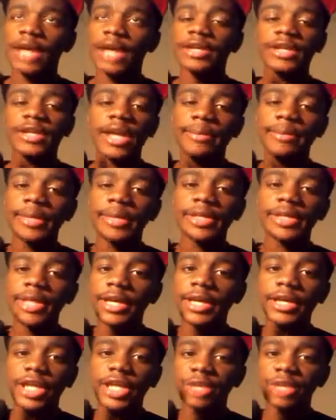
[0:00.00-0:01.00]
I cannot make
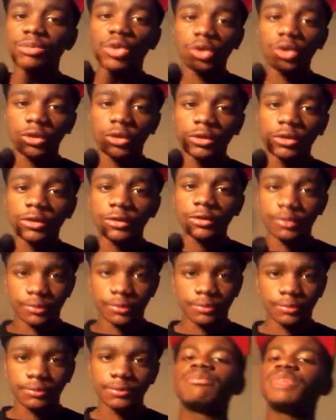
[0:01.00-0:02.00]
that any more clear.
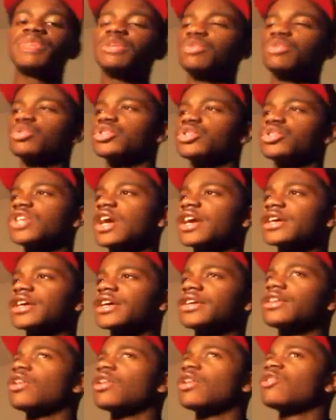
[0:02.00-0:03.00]
People
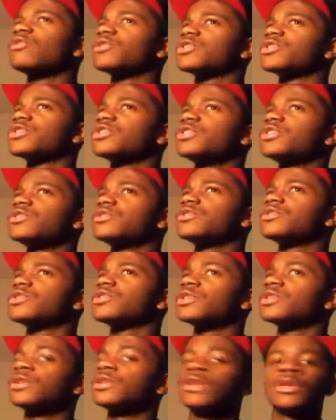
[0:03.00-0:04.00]
dying over sneakers.